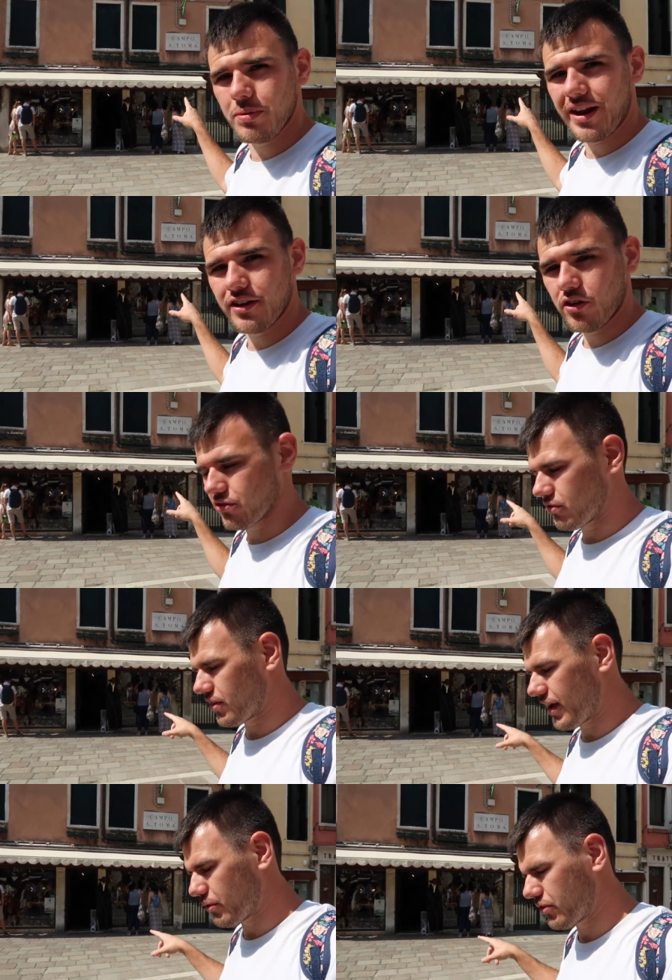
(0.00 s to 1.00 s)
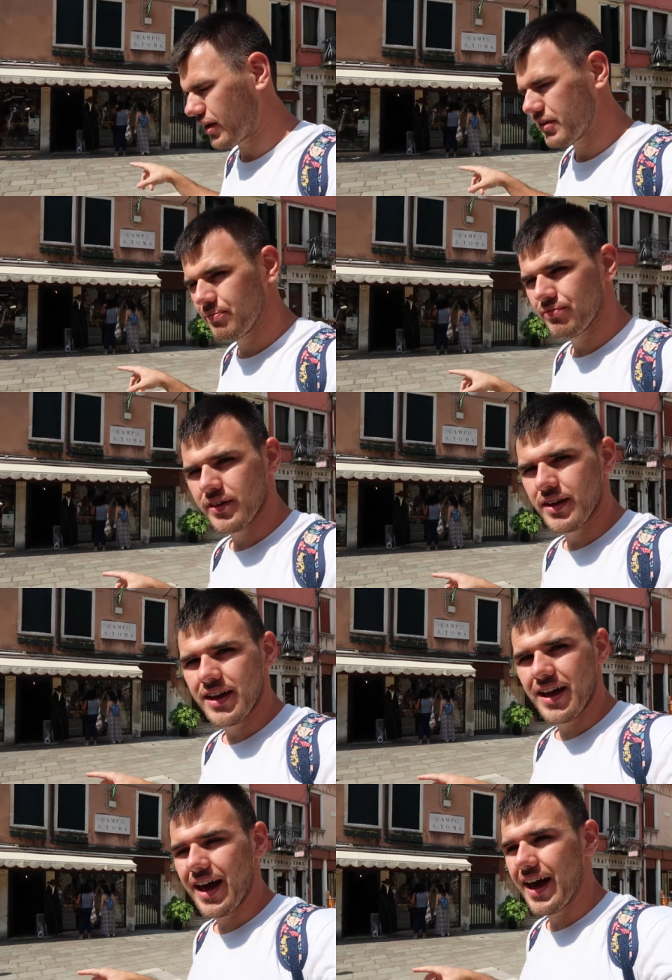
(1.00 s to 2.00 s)
the plague doctor on the outside.
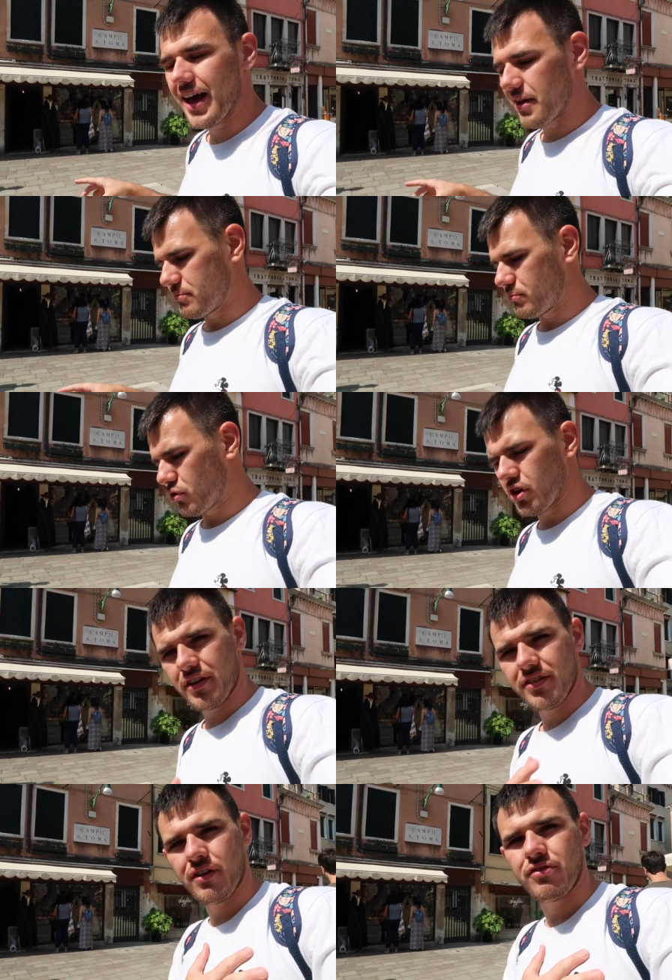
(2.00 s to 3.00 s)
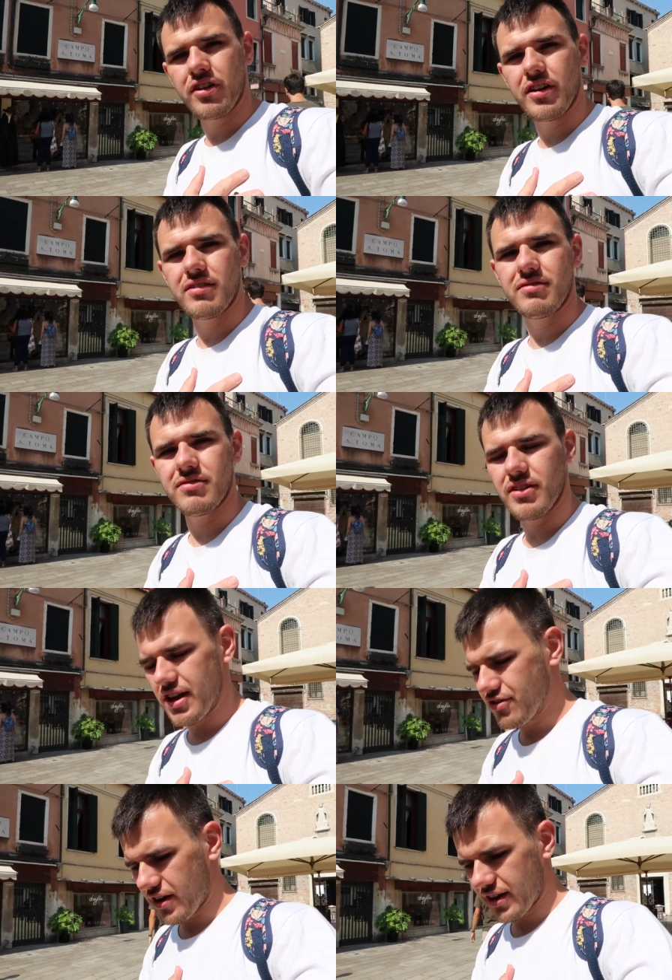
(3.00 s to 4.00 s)
Got ourselves a
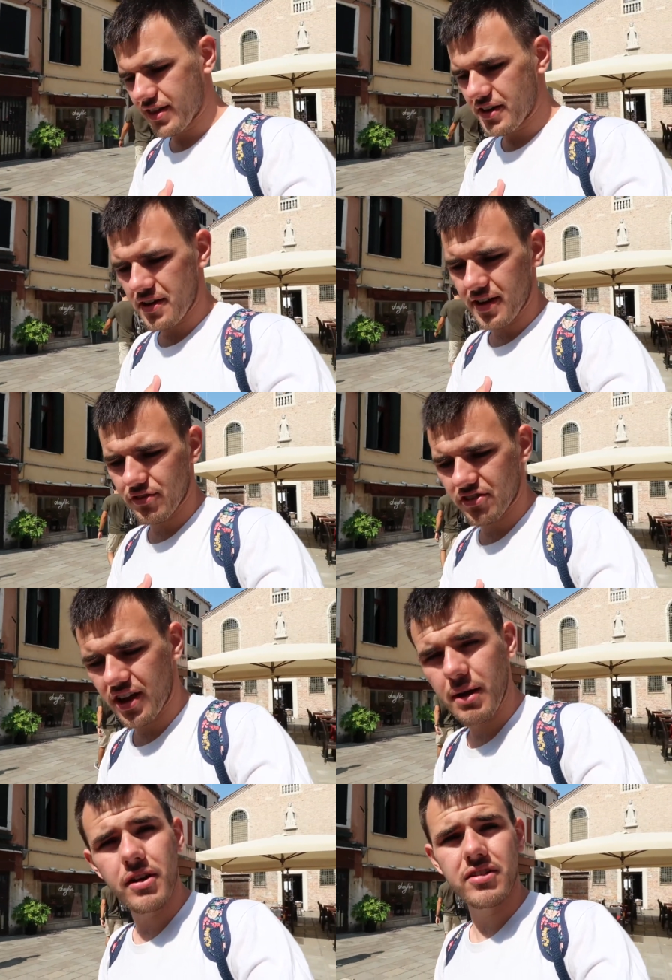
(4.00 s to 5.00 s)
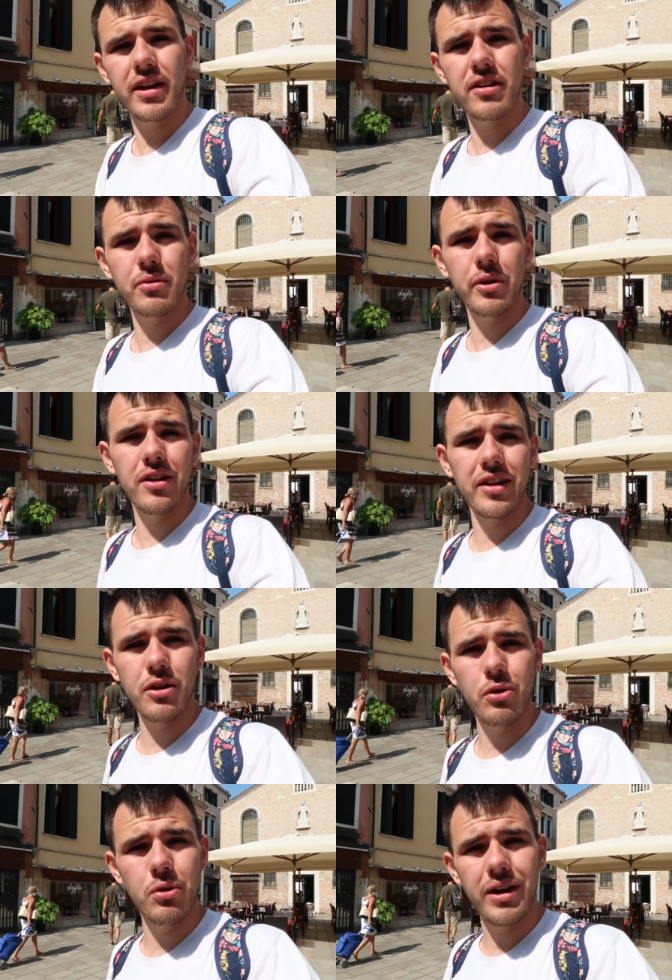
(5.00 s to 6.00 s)
drink. They don't have a Starbucks here, so we got a
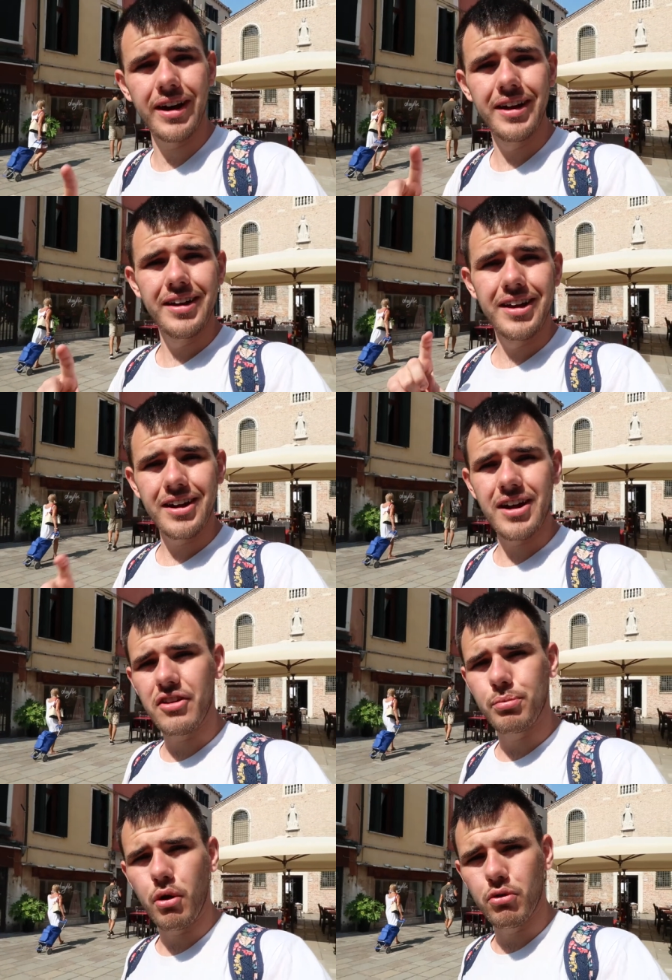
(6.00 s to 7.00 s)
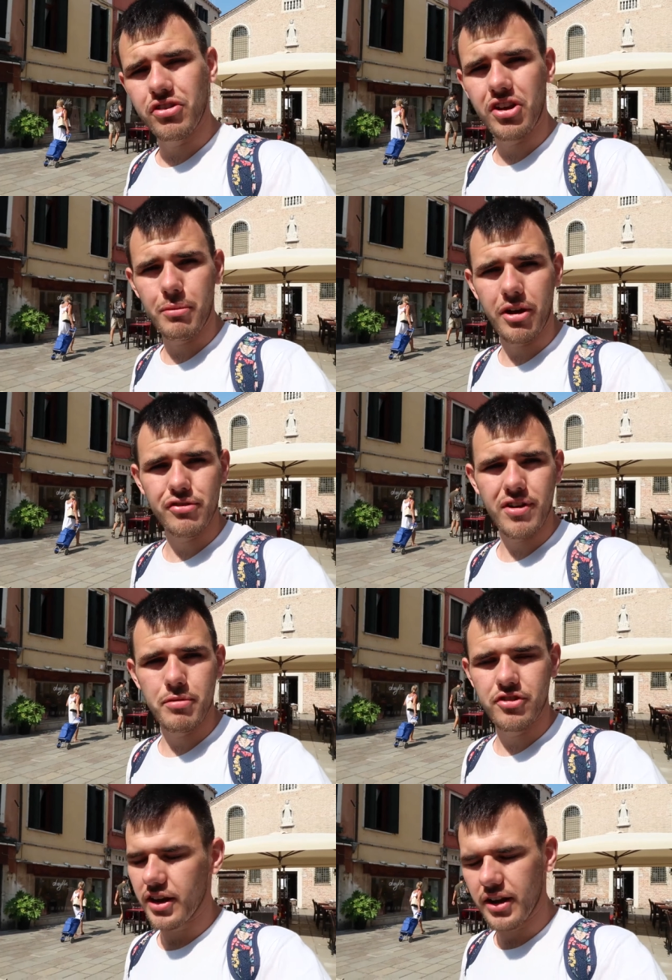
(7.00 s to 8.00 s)
little glass bottle Starbucks
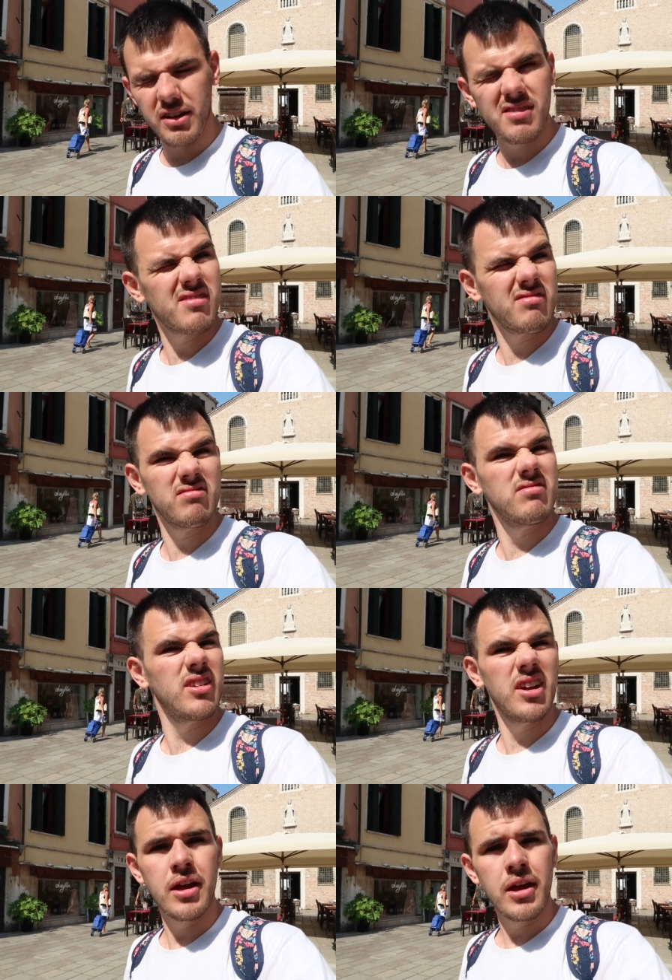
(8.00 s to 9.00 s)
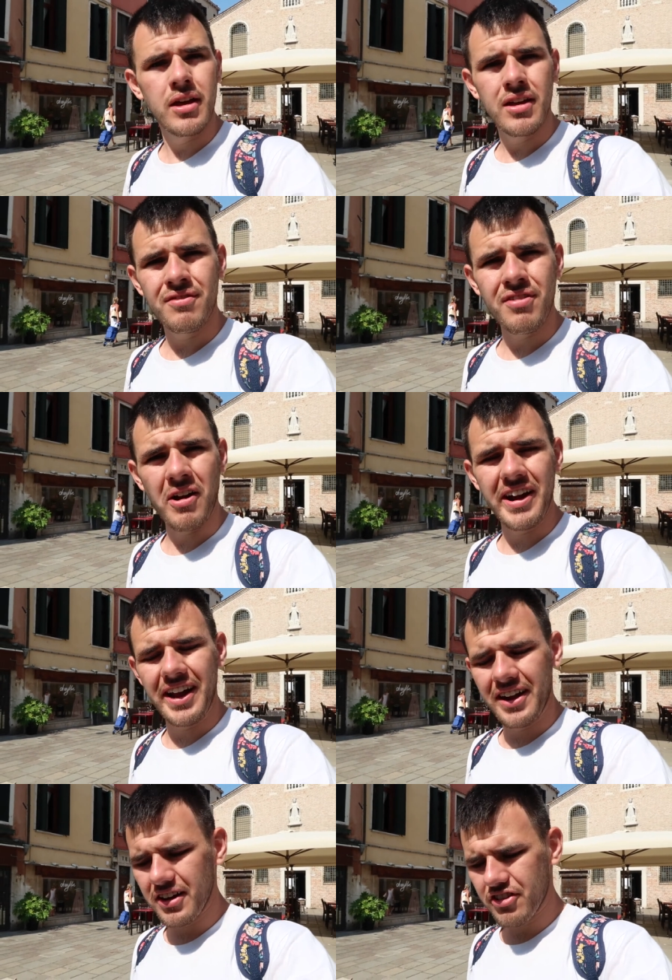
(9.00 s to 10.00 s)
Frappuccino. Very
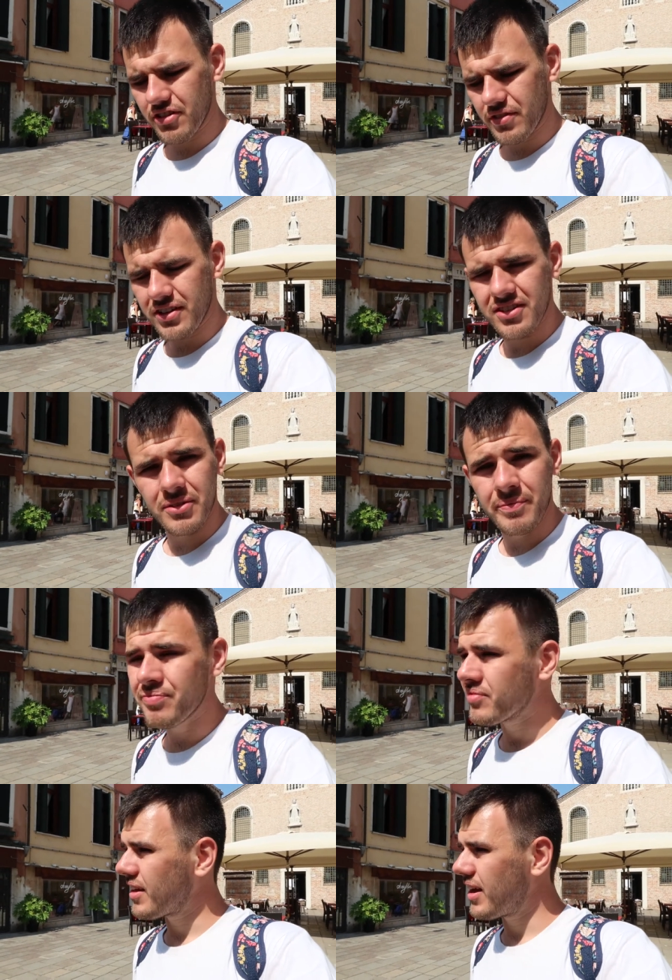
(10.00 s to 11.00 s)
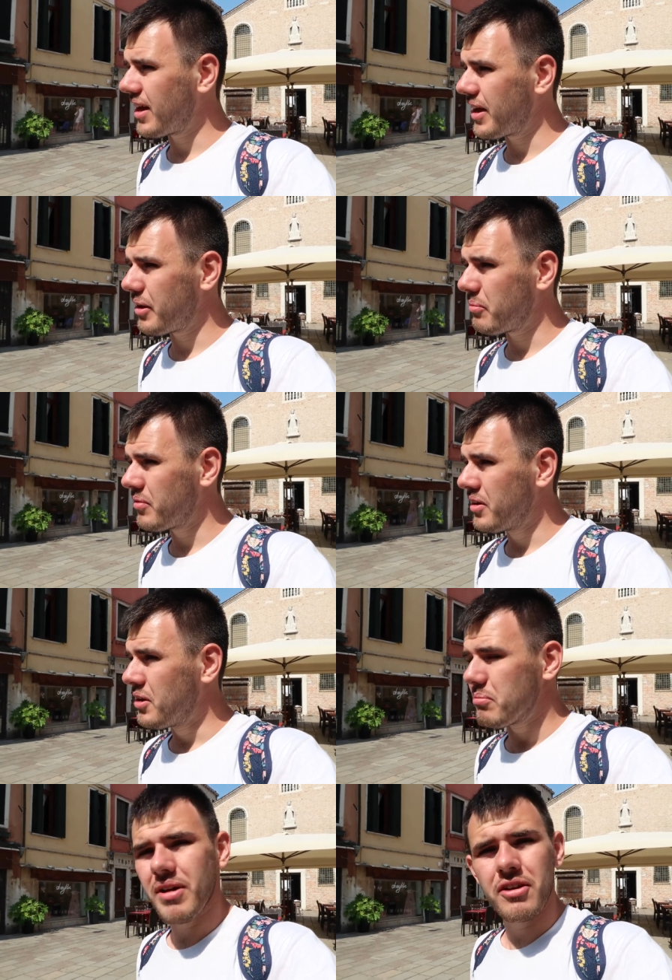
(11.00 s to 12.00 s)
English of us.
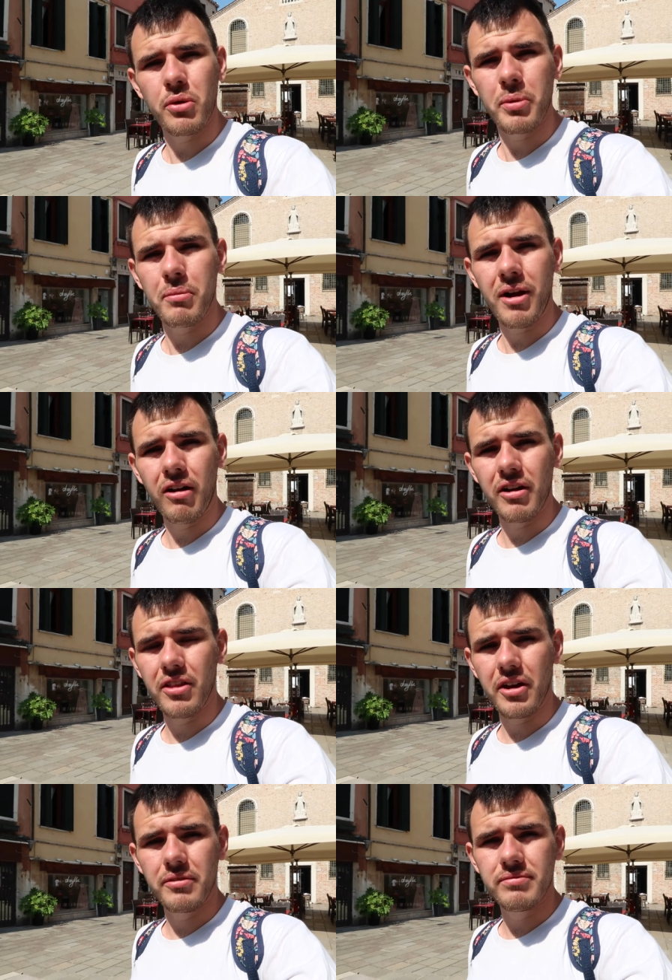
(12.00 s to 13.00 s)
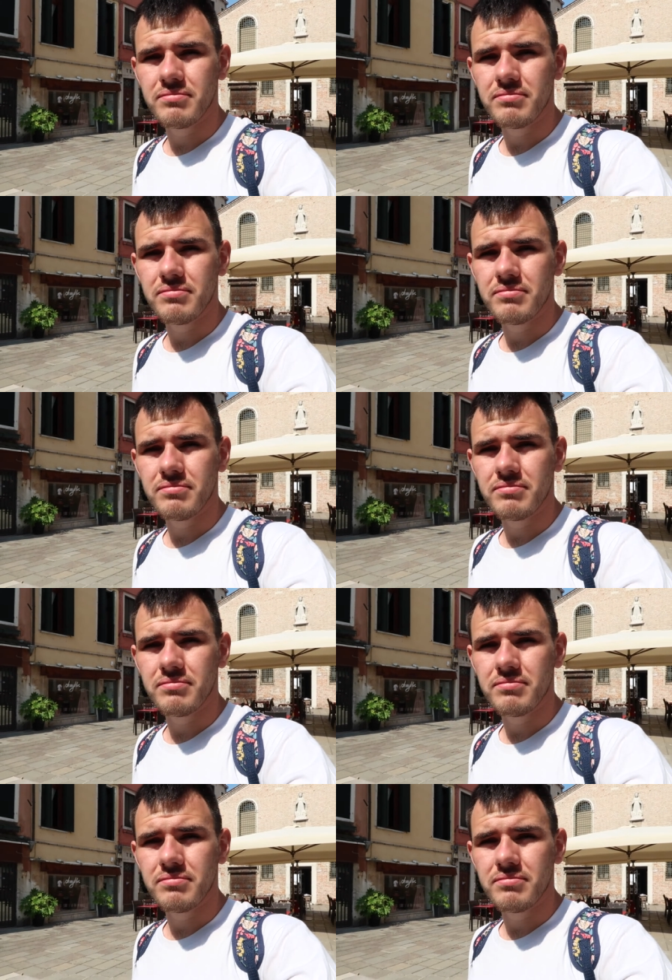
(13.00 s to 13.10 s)
May as well be American though.